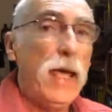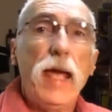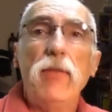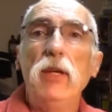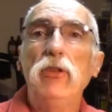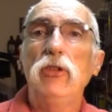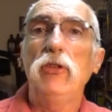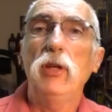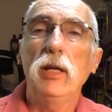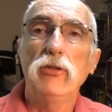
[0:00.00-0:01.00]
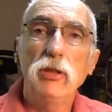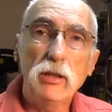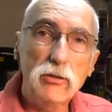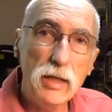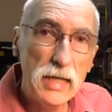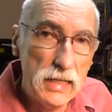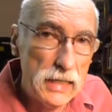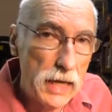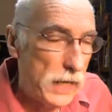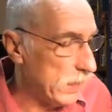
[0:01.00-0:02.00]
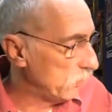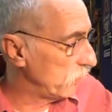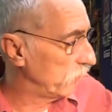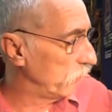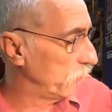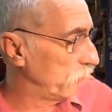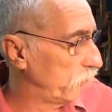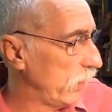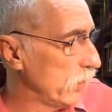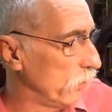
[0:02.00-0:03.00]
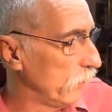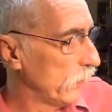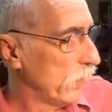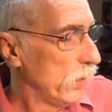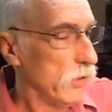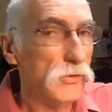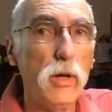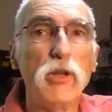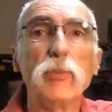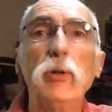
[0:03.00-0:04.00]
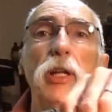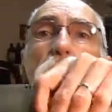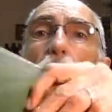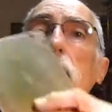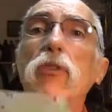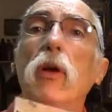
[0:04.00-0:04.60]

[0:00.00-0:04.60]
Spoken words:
and this is a 16 gauge steel, so it's pretty good.